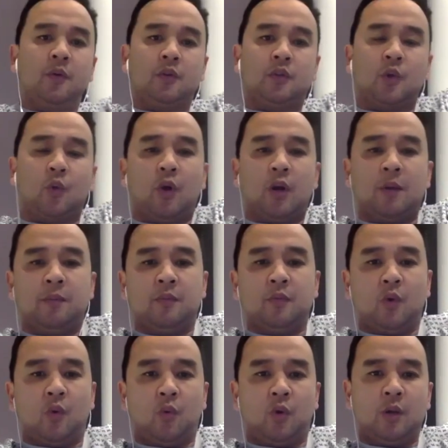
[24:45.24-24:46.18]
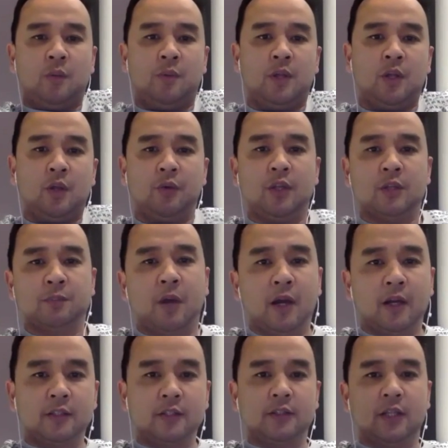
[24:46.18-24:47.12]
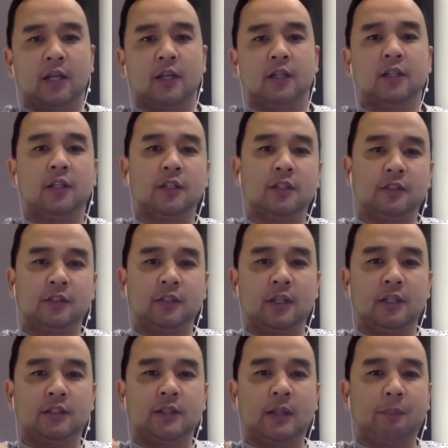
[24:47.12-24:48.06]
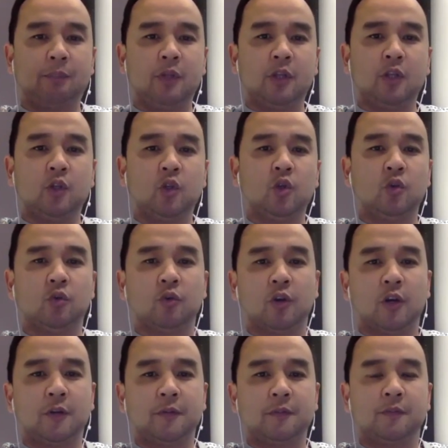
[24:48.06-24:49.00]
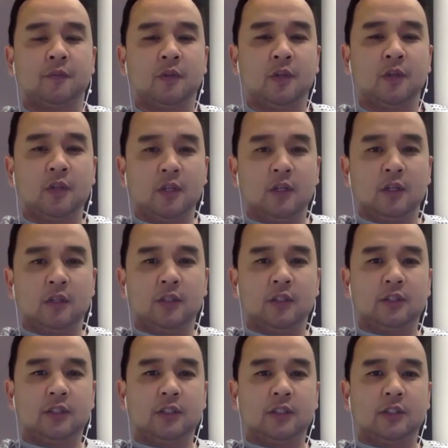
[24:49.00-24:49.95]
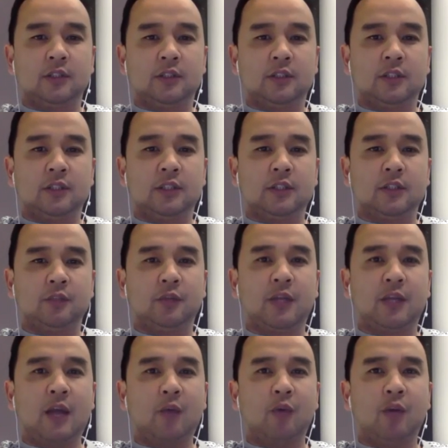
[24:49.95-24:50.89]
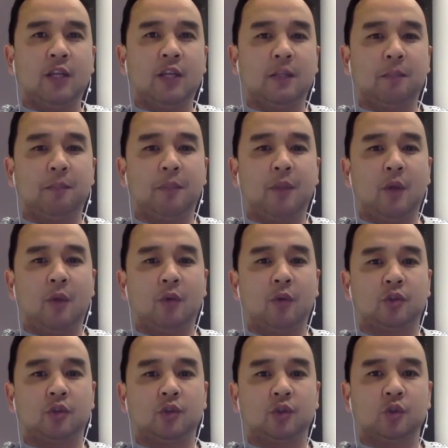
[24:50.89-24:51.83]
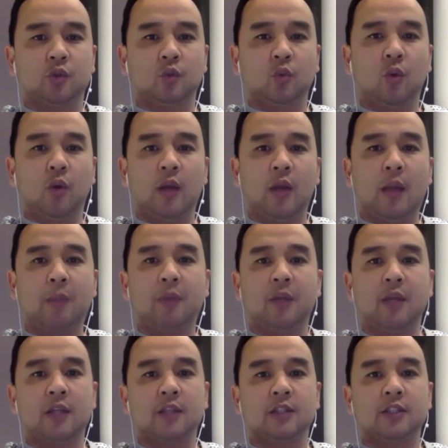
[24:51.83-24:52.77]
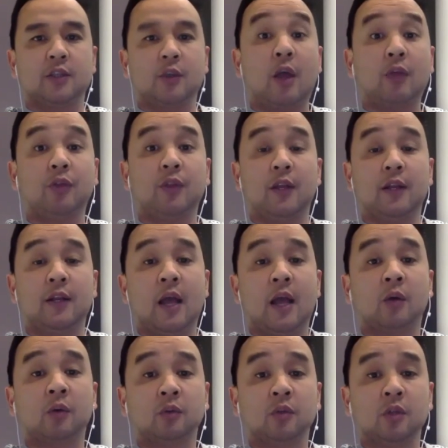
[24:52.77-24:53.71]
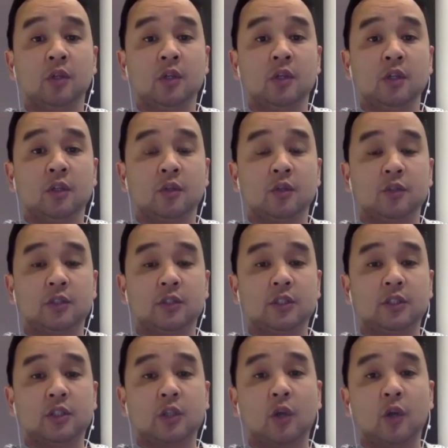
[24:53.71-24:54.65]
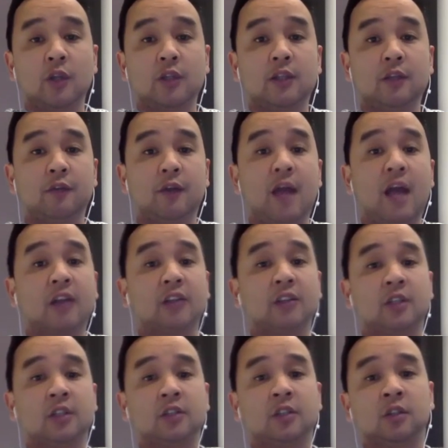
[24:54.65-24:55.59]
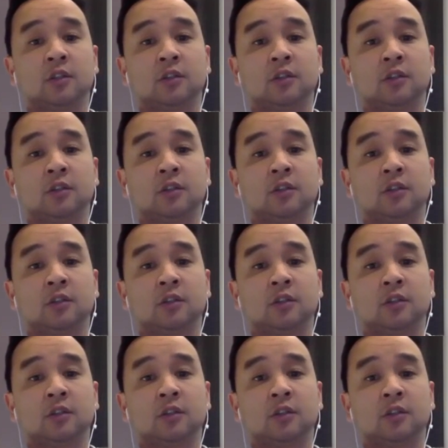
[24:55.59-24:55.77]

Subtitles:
what I'm hearing is, my understanding is something new, right? this is we can't really compare it to what applications are out there now. This is a totally different architecture.